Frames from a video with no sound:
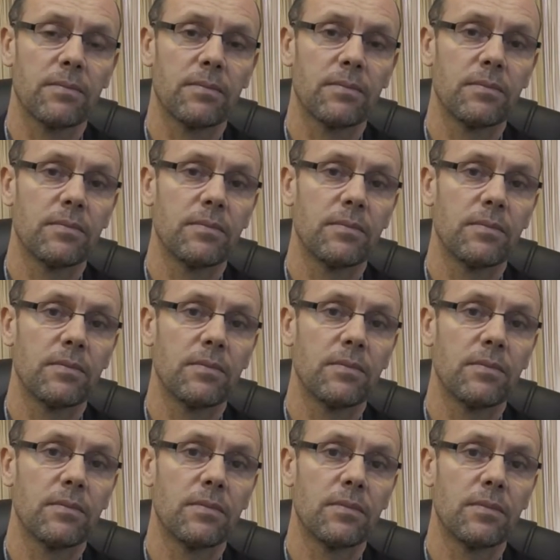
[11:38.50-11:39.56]

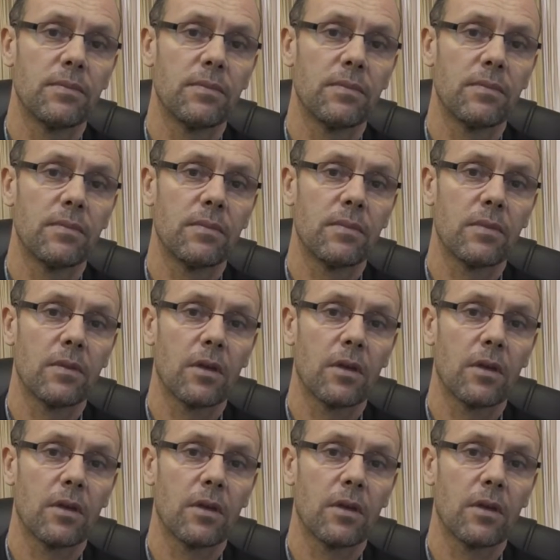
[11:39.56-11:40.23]
[no speech]